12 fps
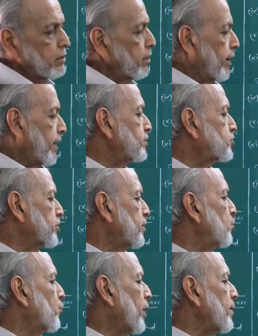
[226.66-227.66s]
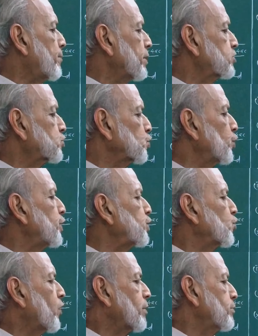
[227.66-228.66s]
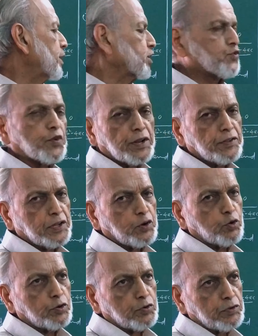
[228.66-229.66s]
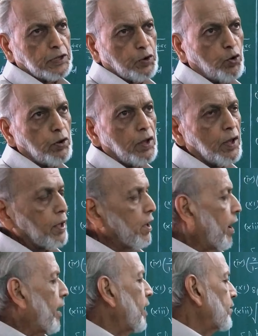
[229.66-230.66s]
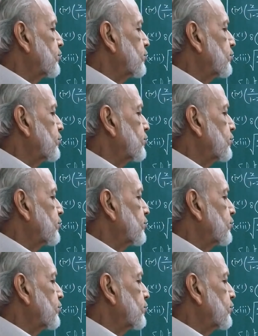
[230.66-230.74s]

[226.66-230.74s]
ends in y plus 2 into y minus 1 is equal to 0. I have